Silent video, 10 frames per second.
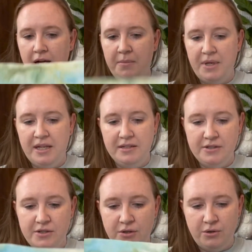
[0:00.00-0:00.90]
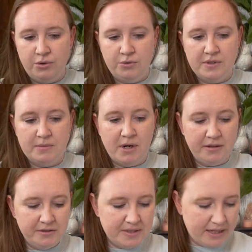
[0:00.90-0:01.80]
into
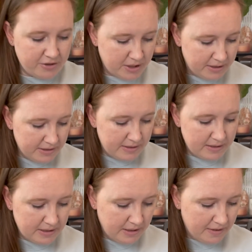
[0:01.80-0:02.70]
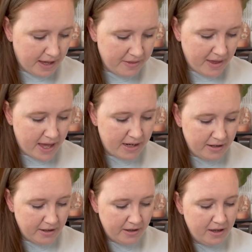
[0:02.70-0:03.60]
smaller sections that then